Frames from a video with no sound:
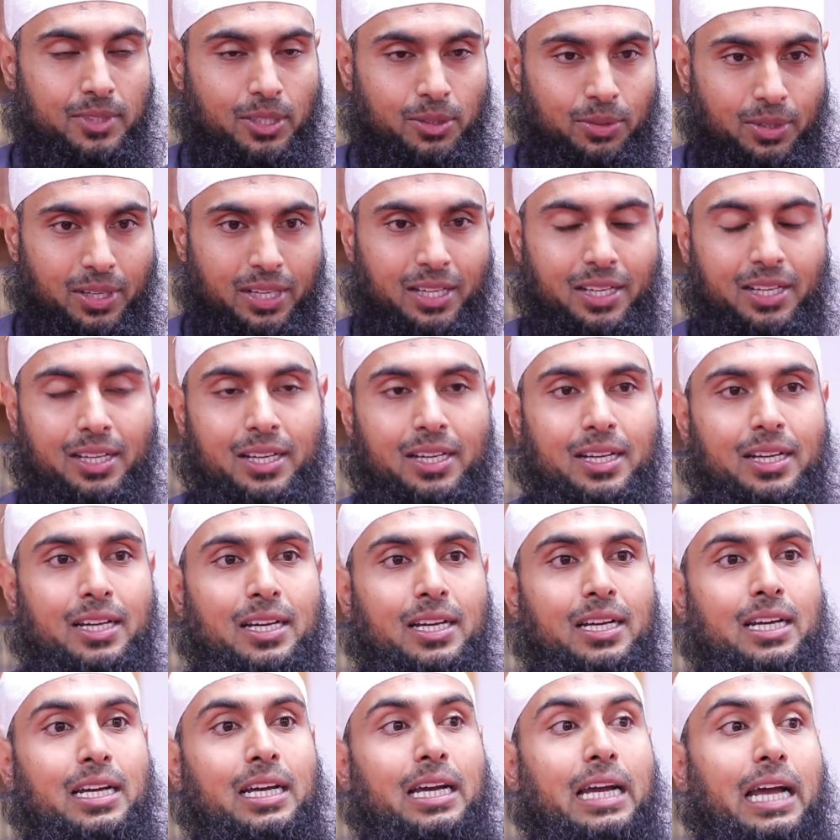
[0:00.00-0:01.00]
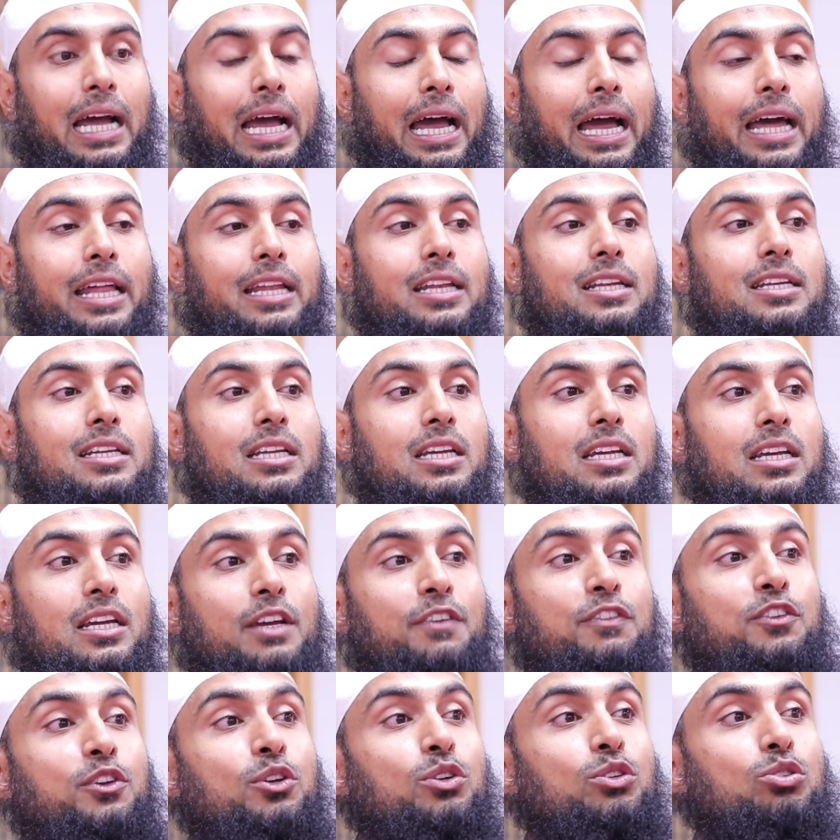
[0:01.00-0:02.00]
Okay? And
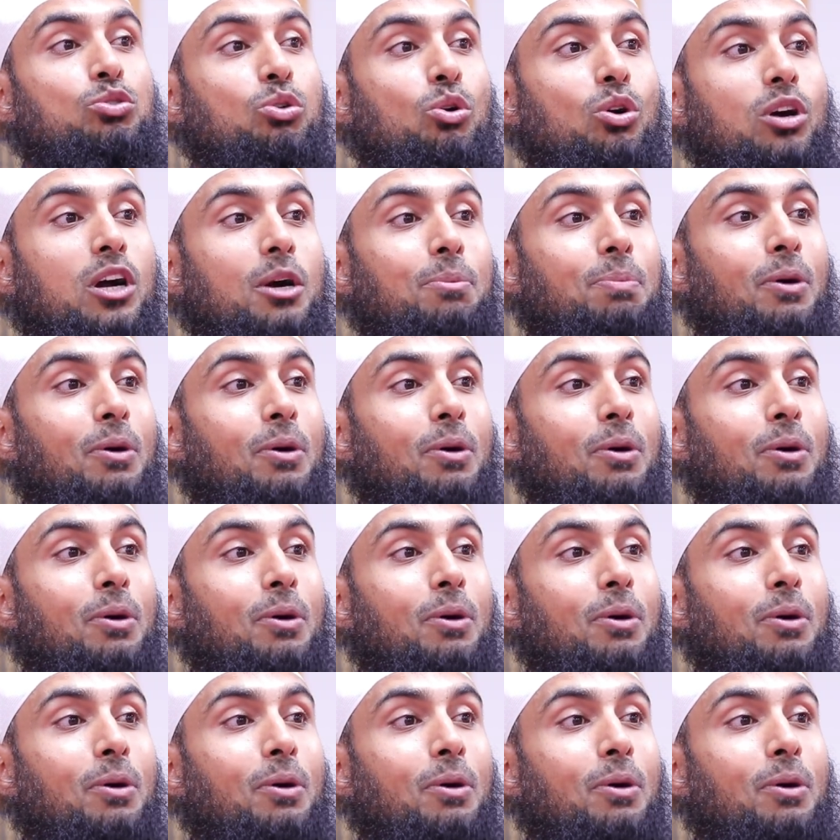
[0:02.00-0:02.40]
if you talk